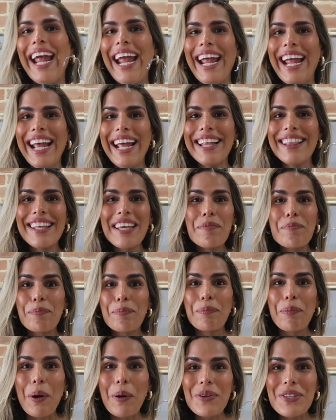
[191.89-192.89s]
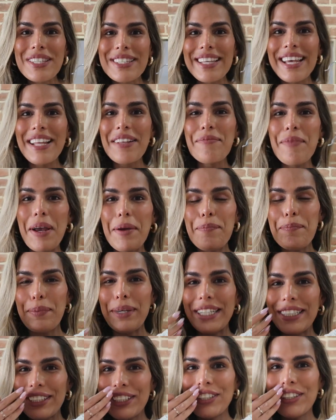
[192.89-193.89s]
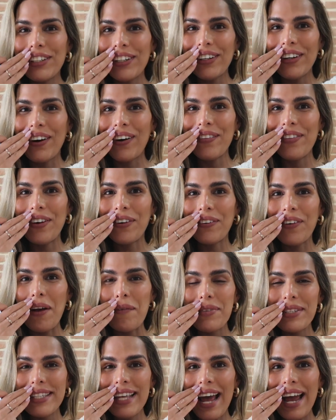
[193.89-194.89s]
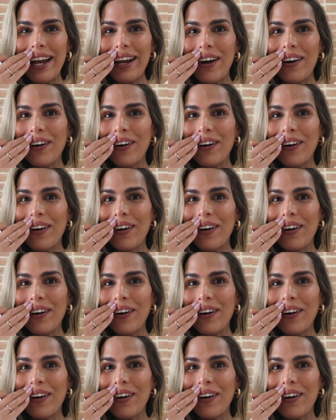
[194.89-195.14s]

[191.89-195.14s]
and they posted my picture on their website